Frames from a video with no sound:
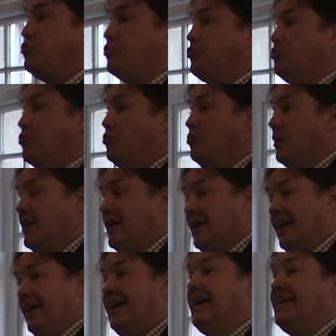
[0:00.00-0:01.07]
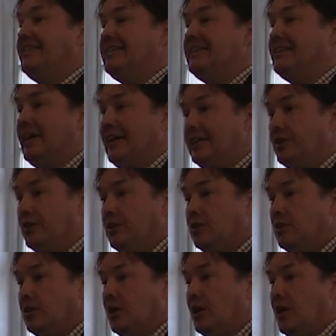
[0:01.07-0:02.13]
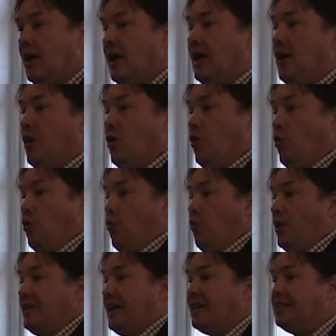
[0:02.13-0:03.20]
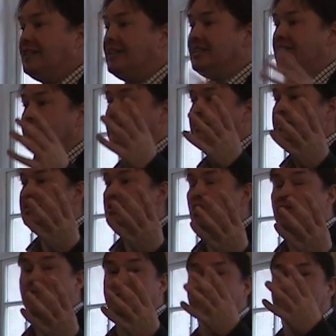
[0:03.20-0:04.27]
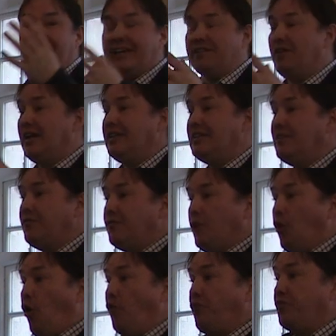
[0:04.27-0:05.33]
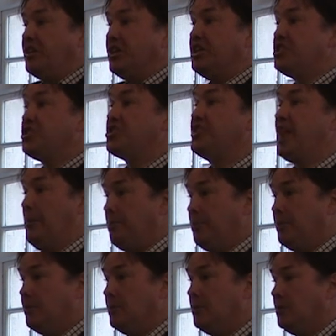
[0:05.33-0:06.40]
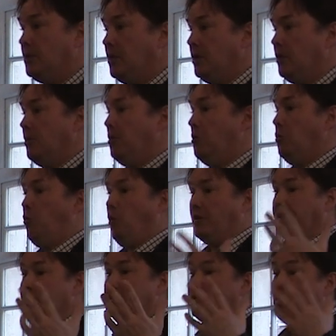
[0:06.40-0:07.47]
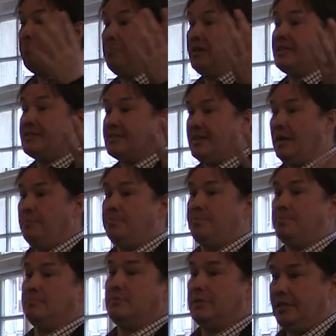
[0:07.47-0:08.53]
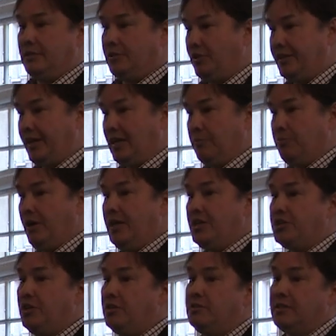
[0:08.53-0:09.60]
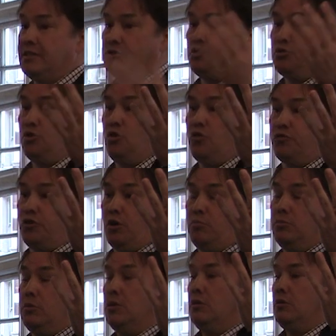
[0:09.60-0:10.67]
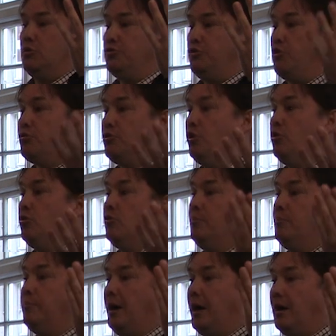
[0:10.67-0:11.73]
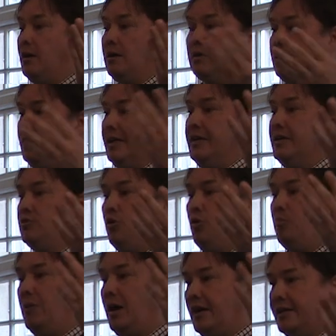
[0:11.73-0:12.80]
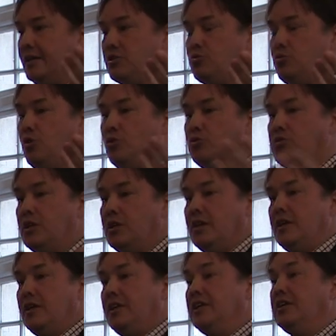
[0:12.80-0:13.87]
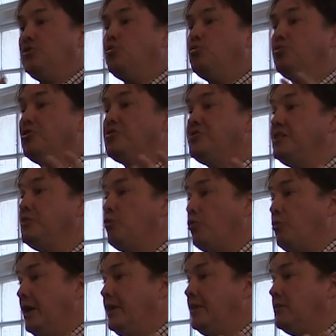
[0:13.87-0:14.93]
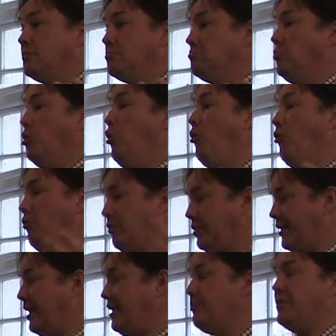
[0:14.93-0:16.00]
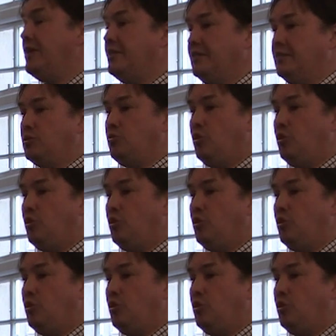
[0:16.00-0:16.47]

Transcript: to do AD later? What I need is the derivative of each step. What is the big step in the calibration is to go from the row par rate or market quotes into the zero rate or calibrated